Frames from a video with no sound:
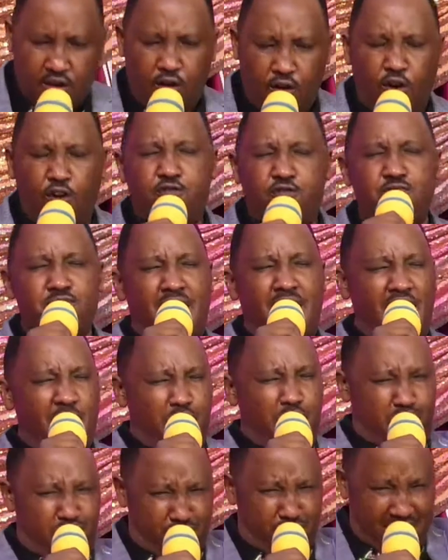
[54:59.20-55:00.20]
of my
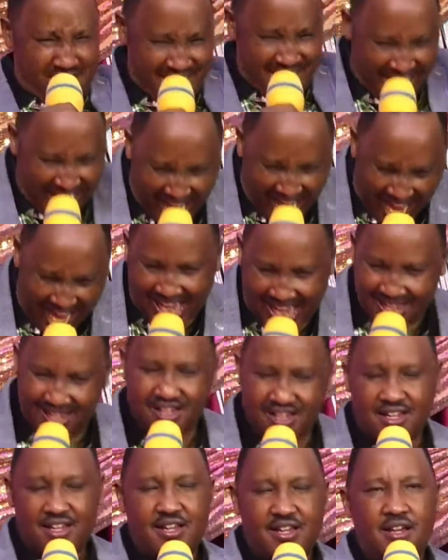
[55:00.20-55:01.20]

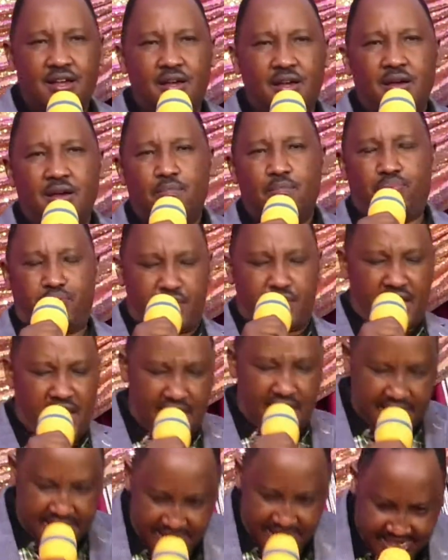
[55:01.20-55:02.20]
prayer,
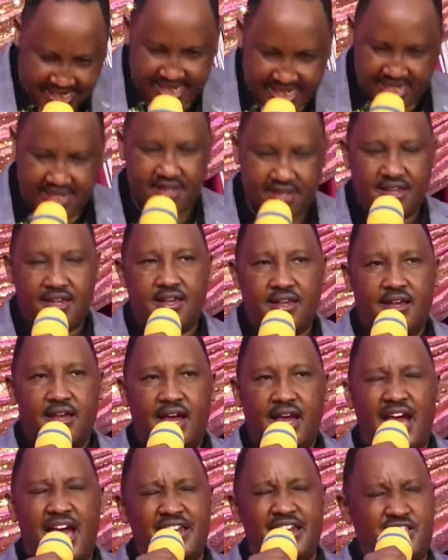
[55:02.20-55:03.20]
praise,
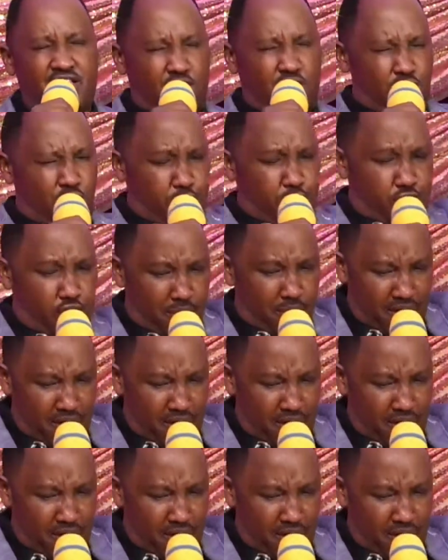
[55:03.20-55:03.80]
and scripture